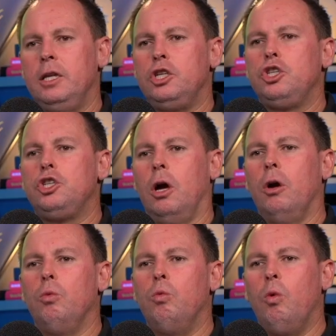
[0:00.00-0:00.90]
and to
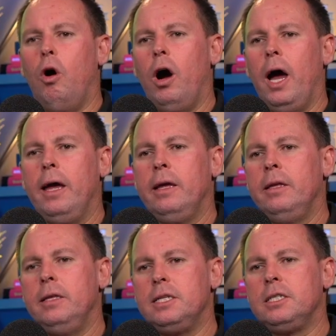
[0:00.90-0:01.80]
show why
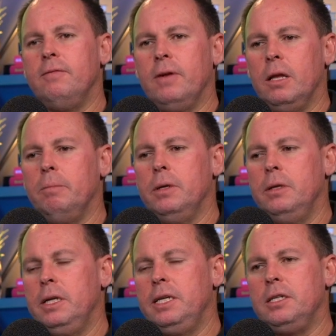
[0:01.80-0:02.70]
this
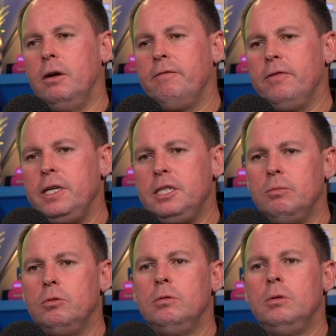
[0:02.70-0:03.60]
development is not
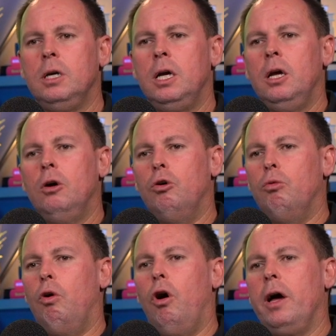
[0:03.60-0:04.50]
feasible,
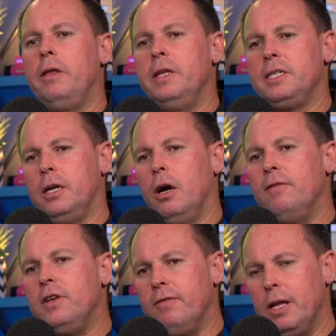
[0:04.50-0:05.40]
or why there's an
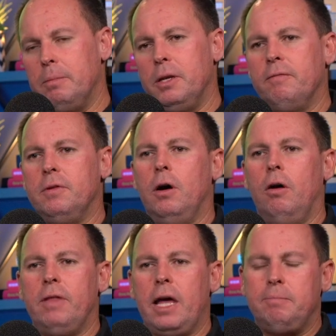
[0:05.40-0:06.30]
overdevelopment
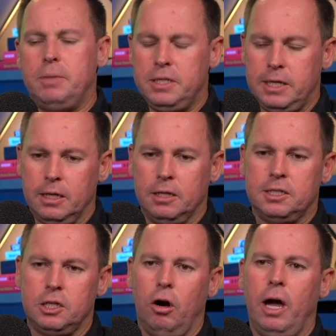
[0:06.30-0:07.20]
of that particular
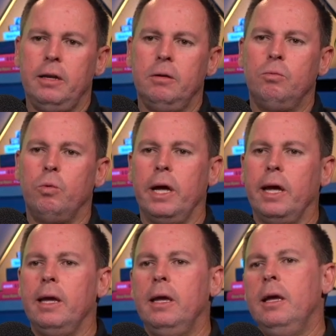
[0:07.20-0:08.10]
site,
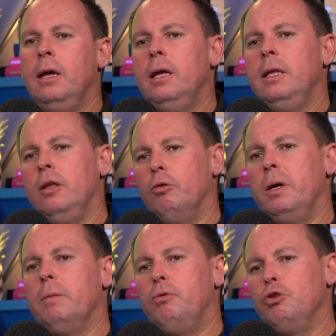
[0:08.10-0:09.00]
where there'll
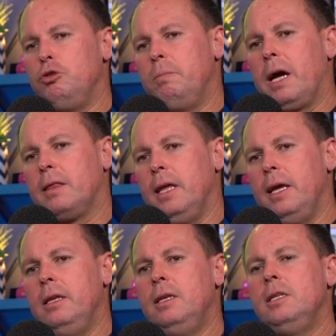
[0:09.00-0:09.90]
be a pushback
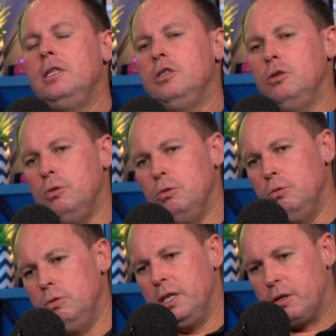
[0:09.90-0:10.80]
then
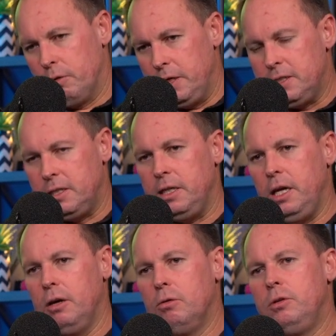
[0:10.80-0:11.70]
to decrease the
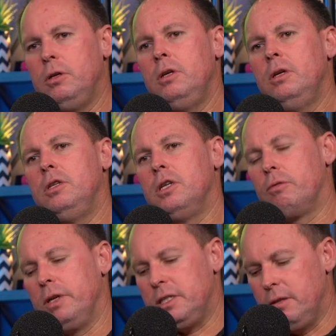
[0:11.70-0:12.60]
yield,
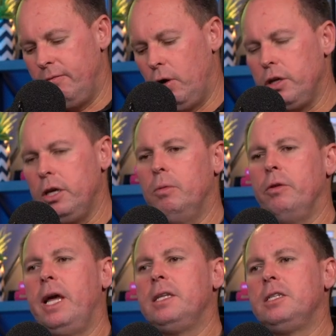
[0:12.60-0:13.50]
decrease the volume
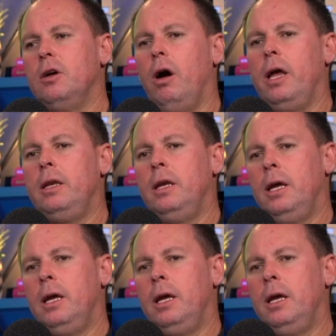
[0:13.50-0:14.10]
on that site.